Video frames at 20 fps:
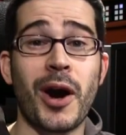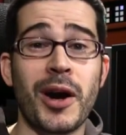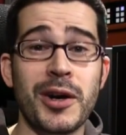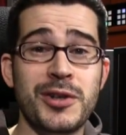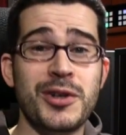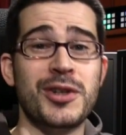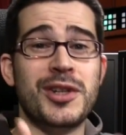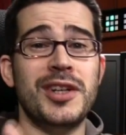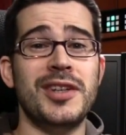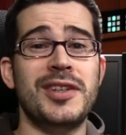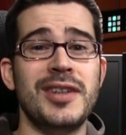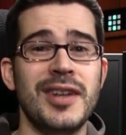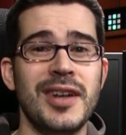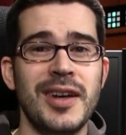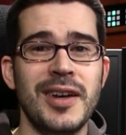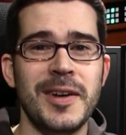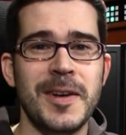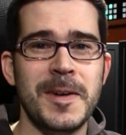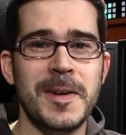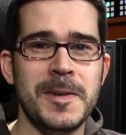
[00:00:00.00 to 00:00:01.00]
cartridges?
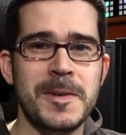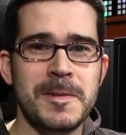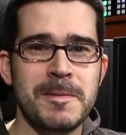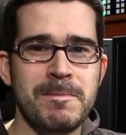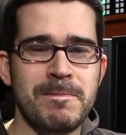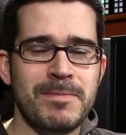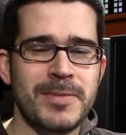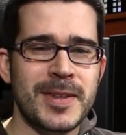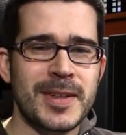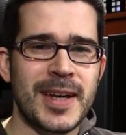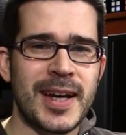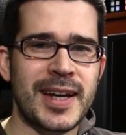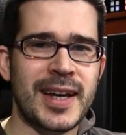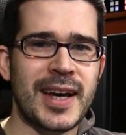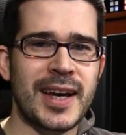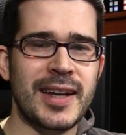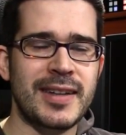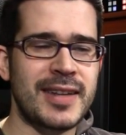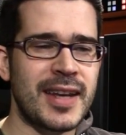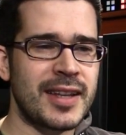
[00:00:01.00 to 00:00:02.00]

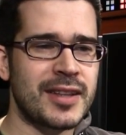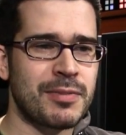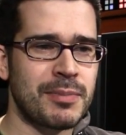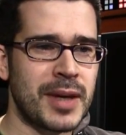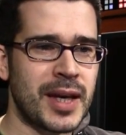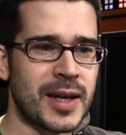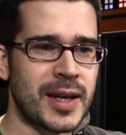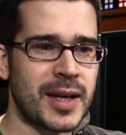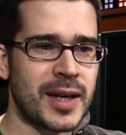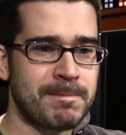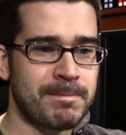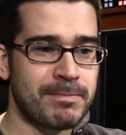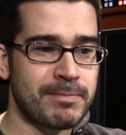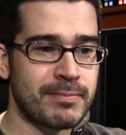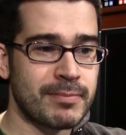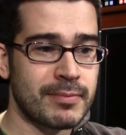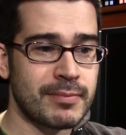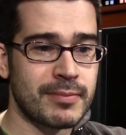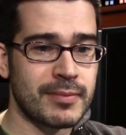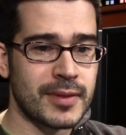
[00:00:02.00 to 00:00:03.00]
That kind of dates me
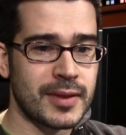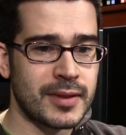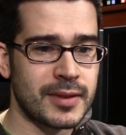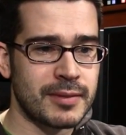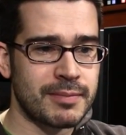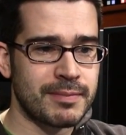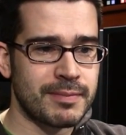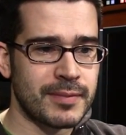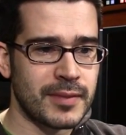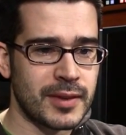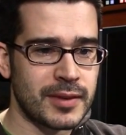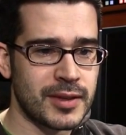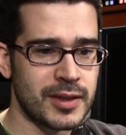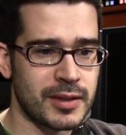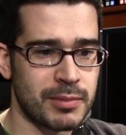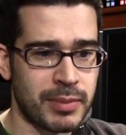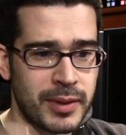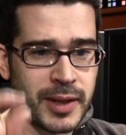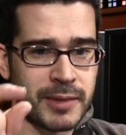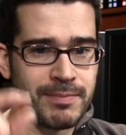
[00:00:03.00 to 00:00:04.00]

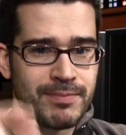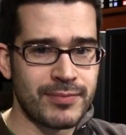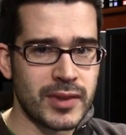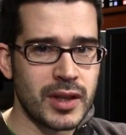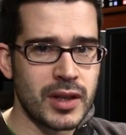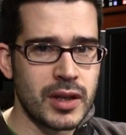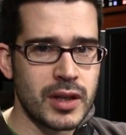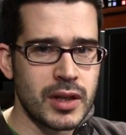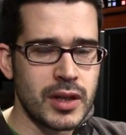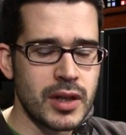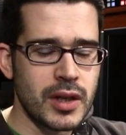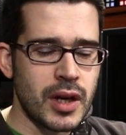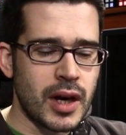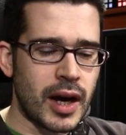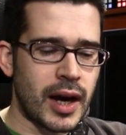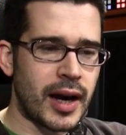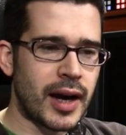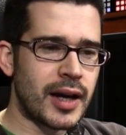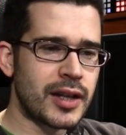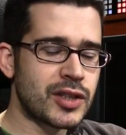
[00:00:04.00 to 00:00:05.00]
just a bit.
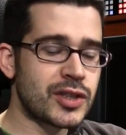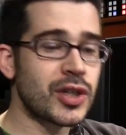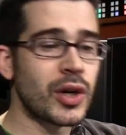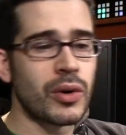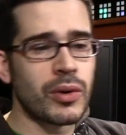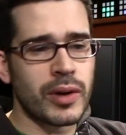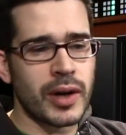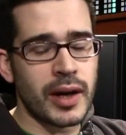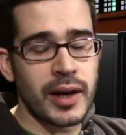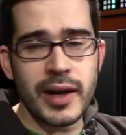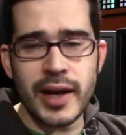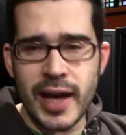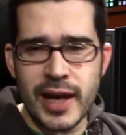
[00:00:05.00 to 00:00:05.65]
Uh, so, uh,